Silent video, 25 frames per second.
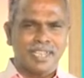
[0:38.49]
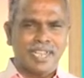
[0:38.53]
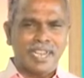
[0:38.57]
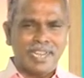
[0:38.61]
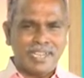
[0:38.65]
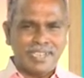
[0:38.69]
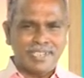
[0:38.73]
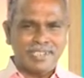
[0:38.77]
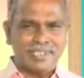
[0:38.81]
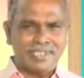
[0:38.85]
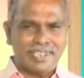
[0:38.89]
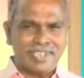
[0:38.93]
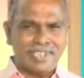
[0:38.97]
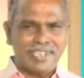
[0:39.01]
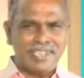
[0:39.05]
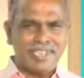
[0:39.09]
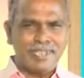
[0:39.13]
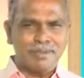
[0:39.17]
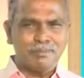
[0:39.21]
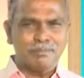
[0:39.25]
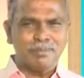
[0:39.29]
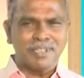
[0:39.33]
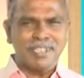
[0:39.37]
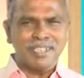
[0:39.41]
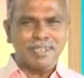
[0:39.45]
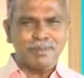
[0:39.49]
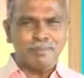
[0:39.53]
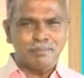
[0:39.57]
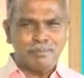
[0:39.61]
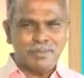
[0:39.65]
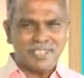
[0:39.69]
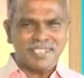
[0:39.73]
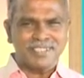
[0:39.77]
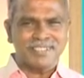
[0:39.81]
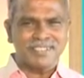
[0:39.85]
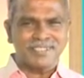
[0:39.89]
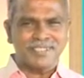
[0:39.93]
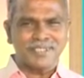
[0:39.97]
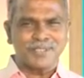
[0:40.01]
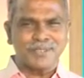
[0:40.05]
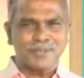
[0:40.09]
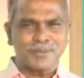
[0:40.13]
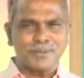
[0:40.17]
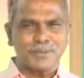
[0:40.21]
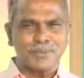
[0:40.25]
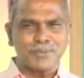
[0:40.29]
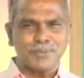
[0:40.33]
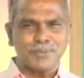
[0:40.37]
I tried my best to